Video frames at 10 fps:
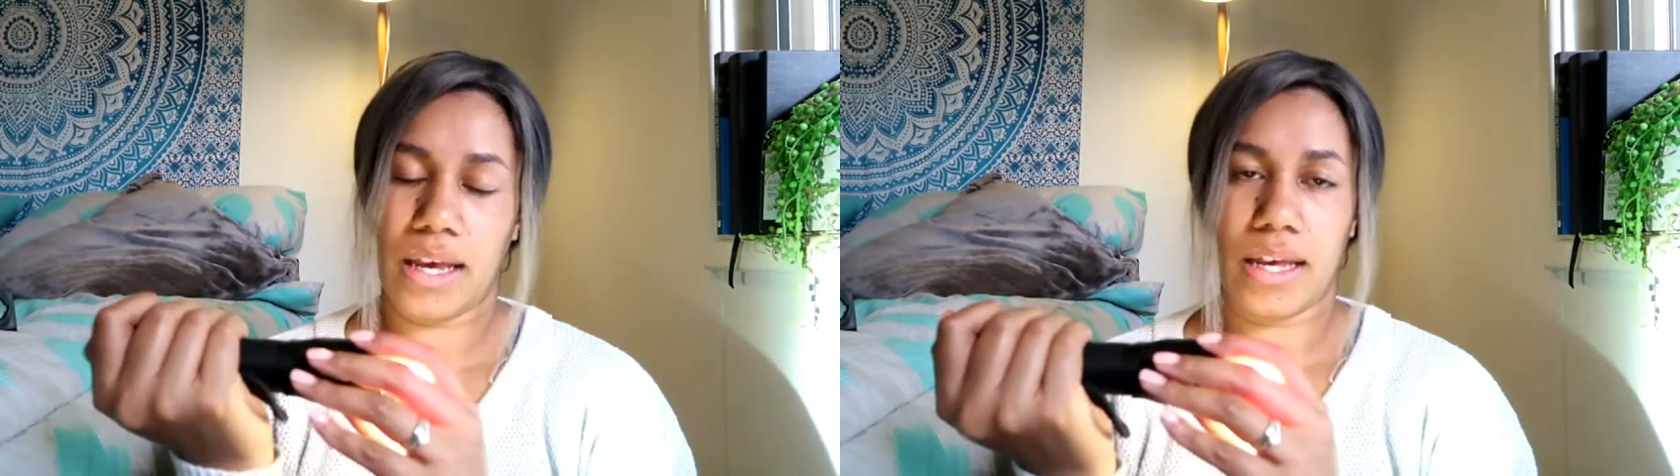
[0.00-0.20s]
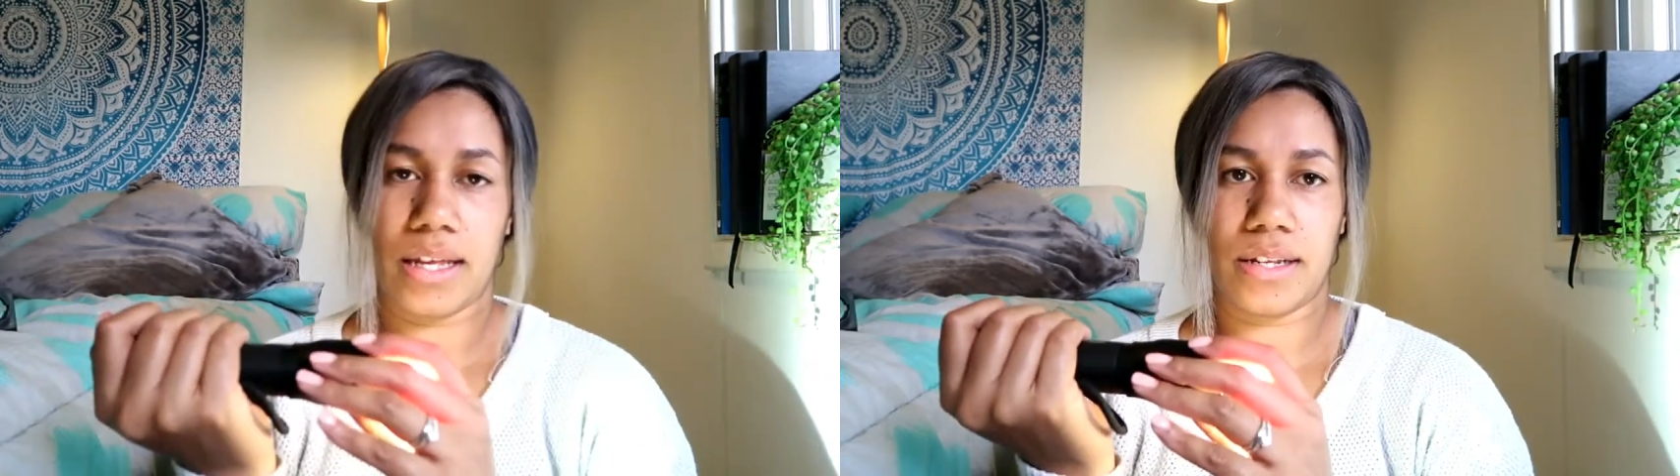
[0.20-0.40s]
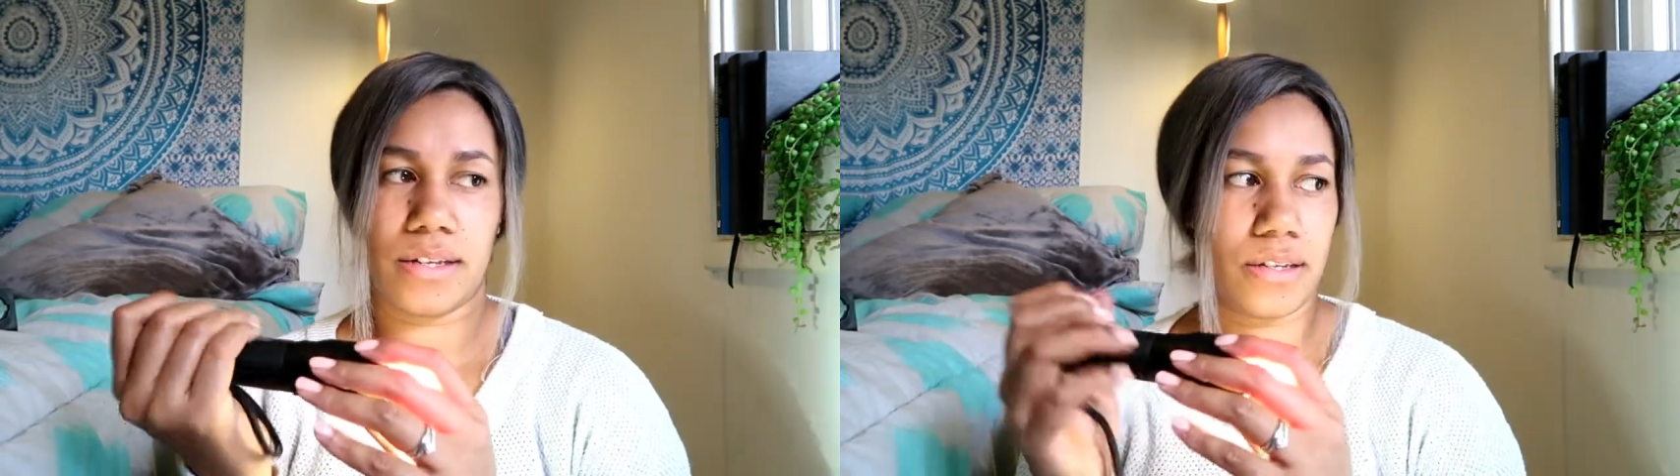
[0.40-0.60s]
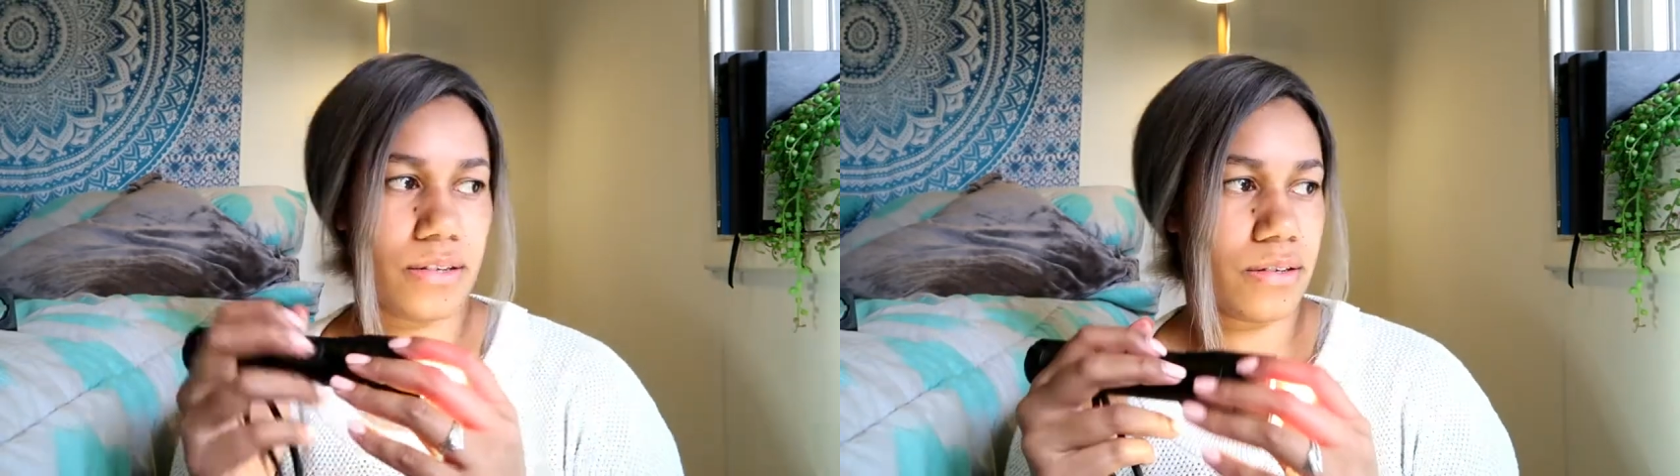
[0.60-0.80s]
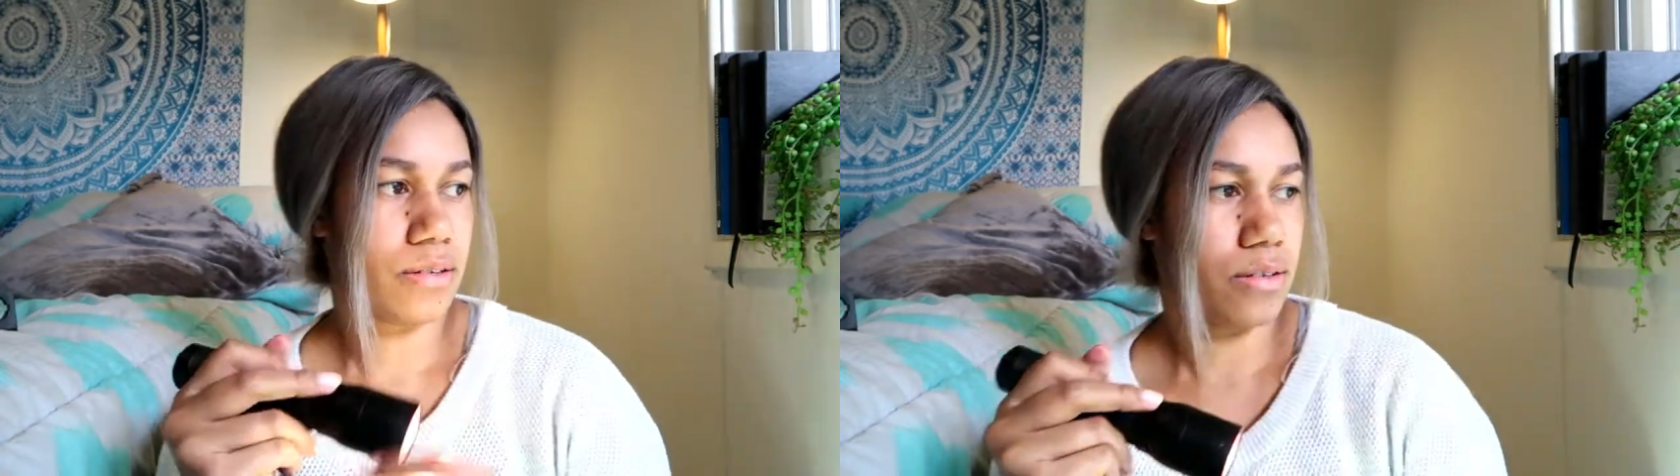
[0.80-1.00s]
And
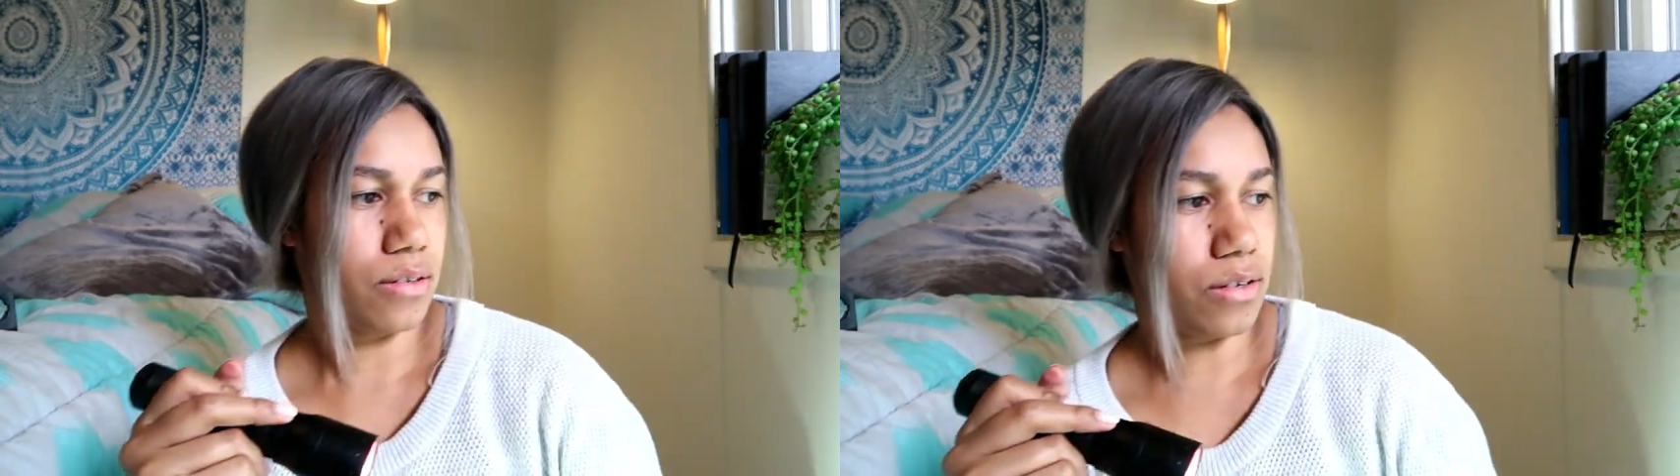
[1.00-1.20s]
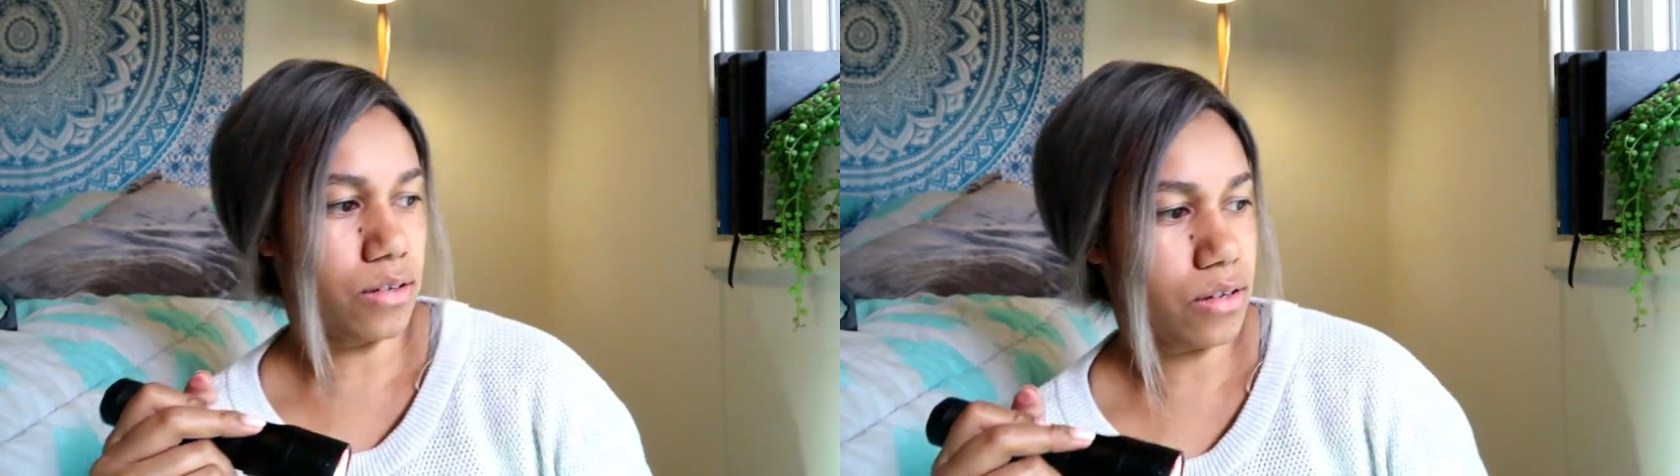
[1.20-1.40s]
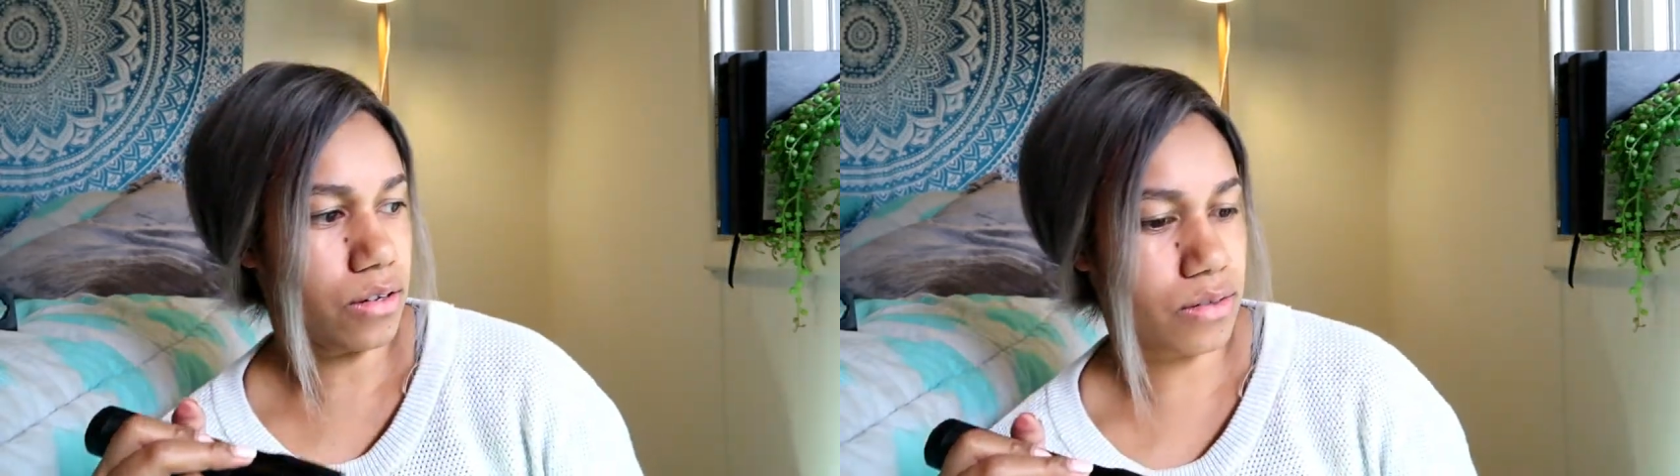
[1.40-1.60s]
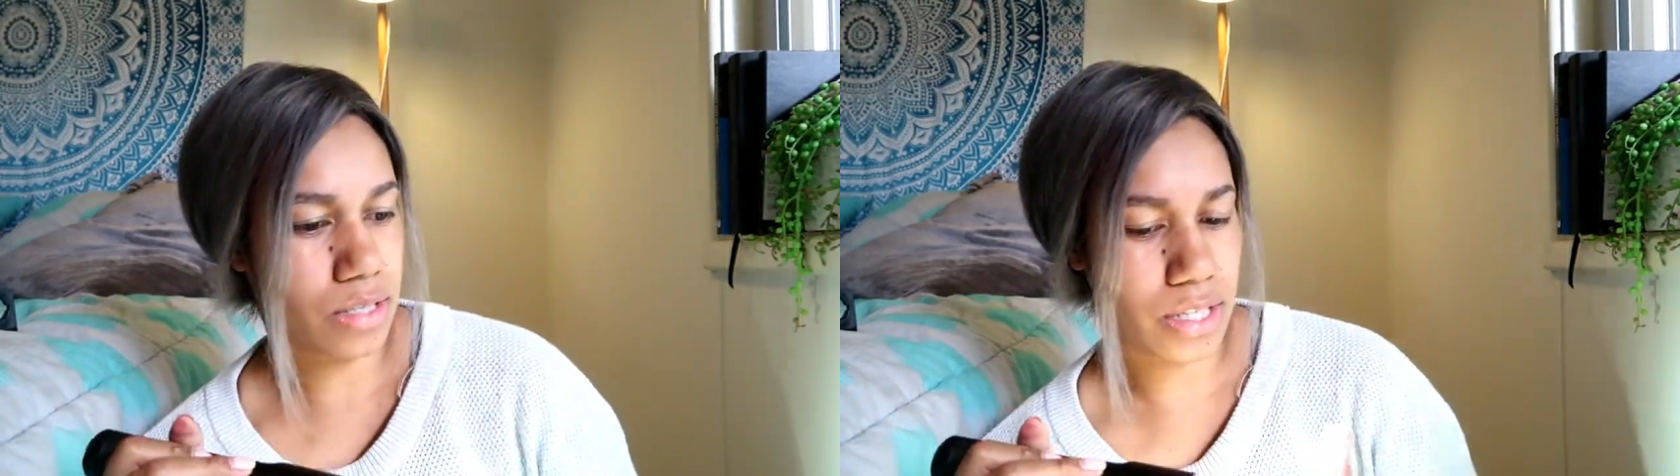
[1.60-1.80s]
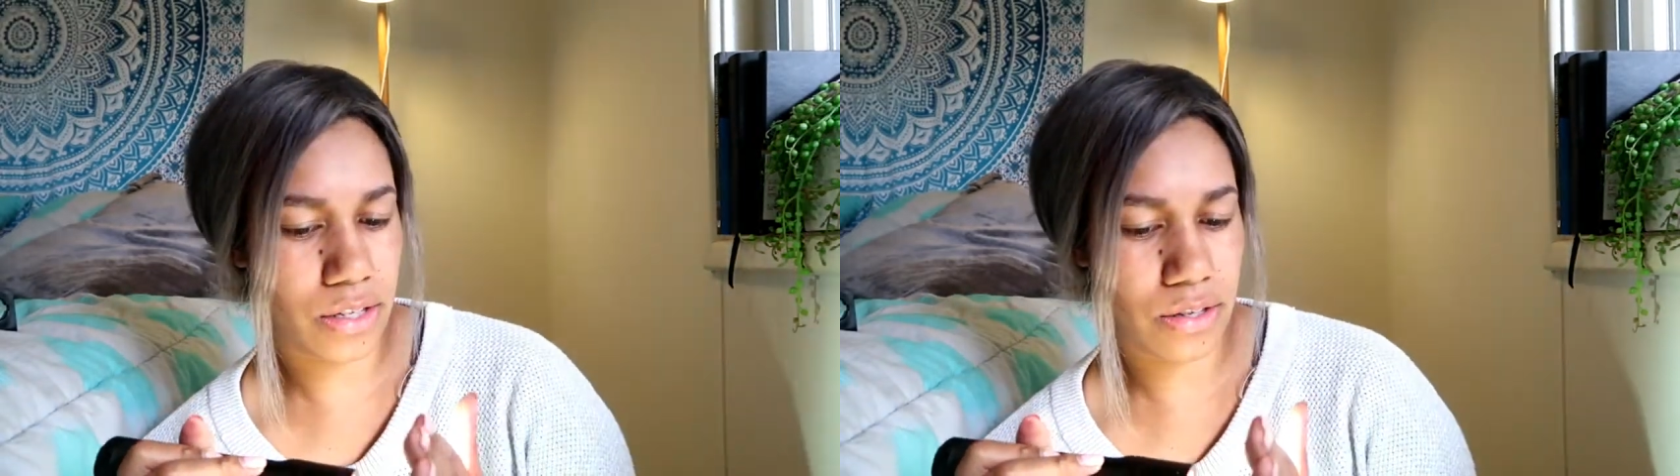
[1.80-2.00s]
holy,